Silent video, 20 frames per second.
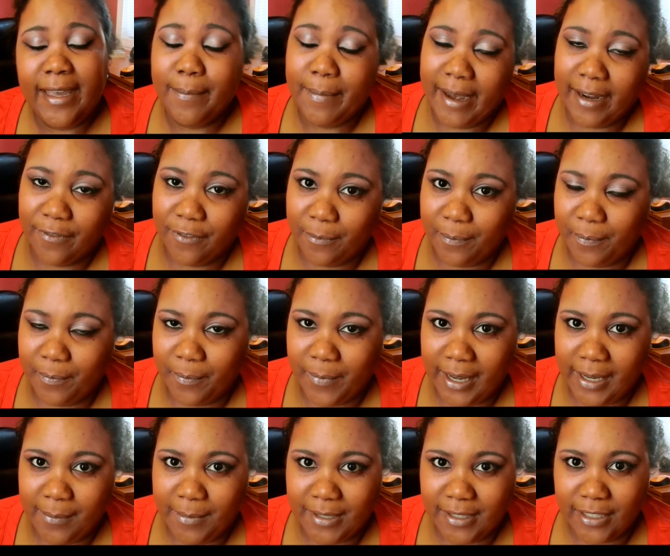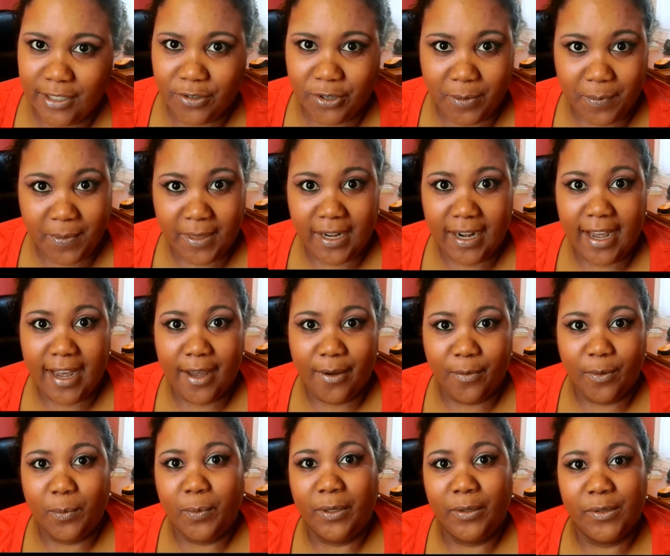get back from my business trip, that I
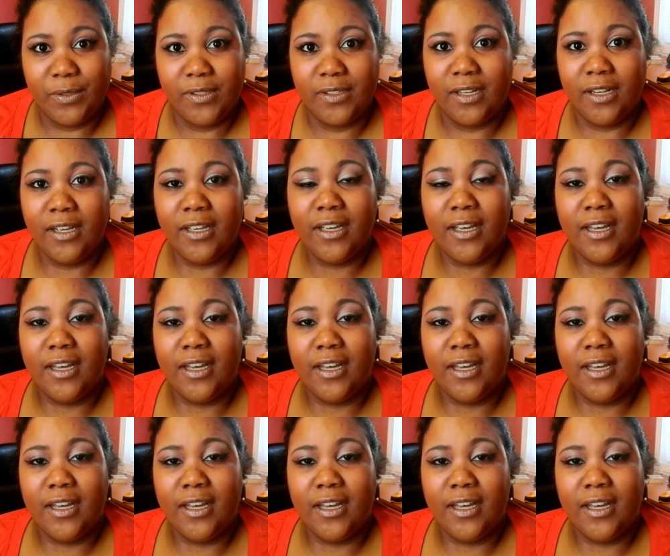will post